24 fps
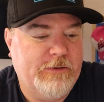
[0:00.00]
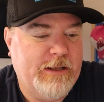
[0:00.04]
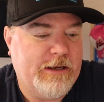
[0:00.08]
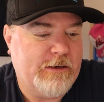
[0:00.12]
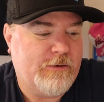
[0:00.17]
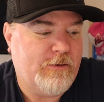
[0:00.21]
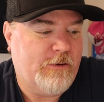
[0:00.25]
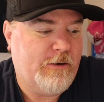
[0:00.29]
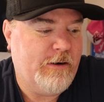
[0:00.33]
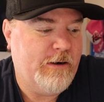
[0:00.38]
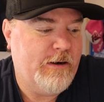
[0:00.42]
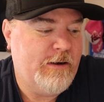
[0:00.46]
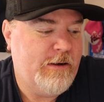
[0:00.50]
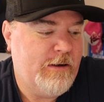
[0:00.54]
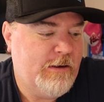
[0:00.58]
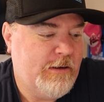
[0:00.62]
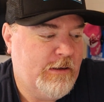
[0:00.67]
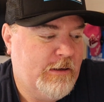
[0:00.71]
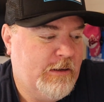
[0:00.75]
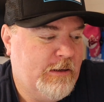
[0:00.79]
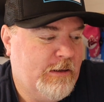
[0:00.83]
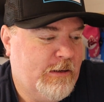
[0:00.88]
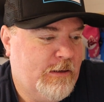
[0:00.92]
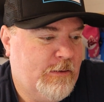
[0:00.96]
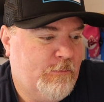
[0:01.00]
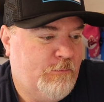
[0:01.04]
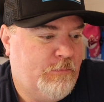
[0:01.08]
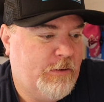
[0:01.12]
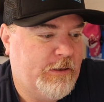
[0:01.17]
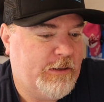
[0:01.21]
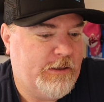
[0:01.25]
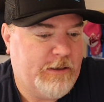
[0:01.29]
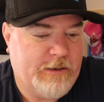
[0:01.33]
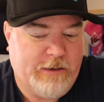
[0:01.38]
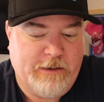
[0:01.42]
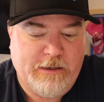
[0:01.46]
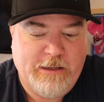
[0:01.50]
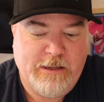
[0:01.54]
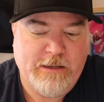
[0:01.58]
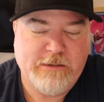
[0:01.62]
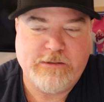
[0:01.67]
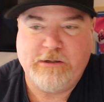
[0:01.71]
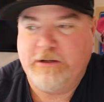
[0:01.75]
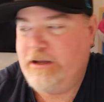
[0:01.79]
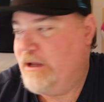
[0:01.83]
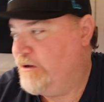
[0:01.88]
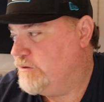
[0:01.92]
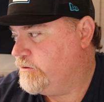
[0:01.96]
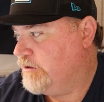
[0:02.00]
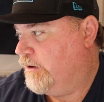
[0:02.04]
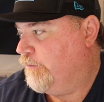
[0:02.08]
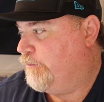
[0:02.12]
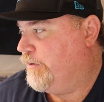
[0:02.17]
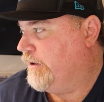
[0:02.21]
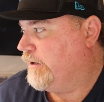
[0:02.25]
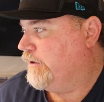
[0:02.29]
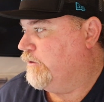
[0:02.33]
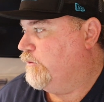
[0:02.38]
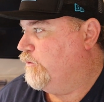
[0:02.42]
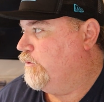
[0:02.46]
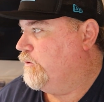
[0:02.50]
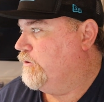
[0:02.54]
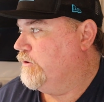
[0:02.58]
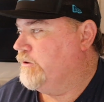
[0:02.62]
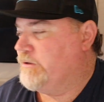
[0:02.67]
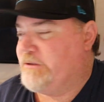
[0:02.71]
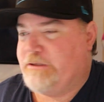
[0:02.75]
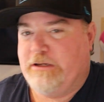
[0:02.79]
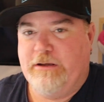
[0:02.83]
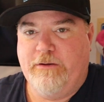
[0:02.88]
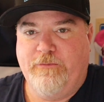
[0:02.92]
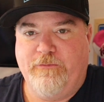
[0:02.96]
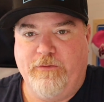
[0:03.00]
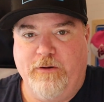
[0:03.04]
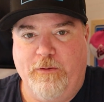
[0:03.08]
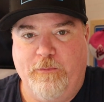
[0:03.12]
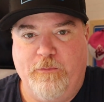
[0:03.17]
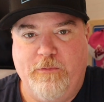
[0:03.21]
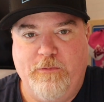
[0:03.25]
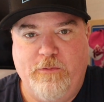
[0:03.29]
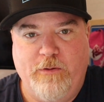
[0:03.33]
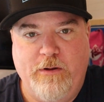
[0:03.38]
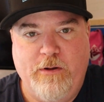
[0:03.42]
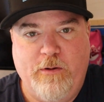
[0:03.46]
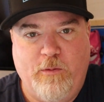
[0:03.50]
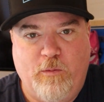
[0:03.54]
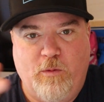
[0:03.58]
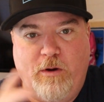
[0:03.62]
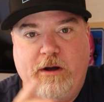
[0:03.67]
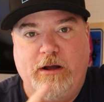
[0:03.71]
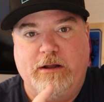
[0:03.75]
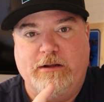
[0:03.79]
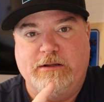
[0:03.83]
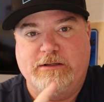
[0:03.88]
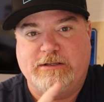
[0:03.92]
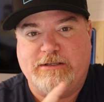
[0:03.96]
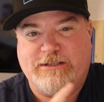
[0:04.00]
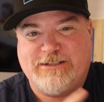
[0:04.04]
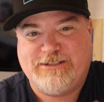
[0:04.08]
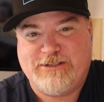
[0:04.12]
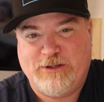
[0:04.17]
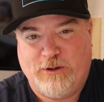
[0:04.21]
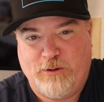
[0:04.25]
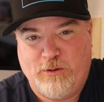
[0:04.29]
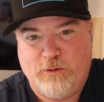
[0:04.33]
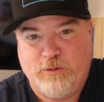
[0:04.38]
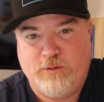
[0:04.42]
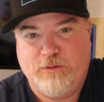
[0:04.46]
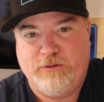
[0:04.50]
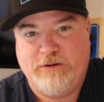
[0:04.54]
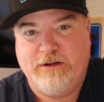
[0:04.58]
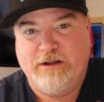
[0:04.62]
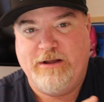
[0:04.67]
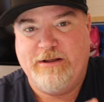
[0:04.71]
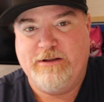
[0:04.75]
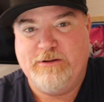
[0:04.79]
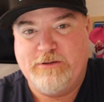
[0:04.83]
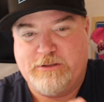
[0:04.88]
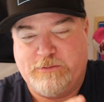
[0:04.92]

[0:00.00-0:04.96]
on that card. But so I'm picking orders from what sold,